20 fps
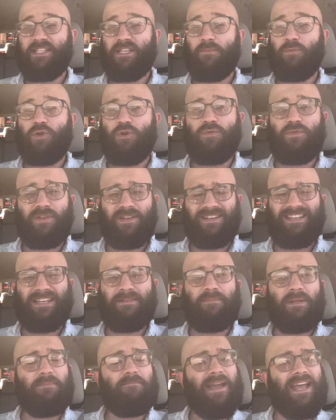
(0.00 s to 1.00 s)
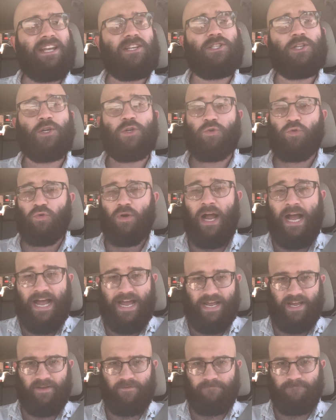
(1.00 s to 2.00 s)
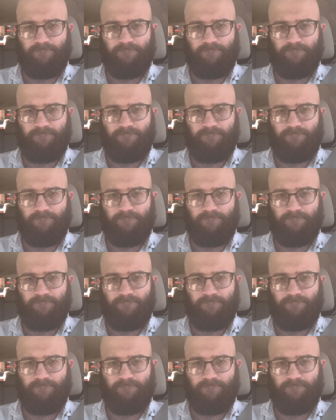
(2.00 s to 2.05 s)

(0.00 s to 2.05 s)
someone who can be made to cry,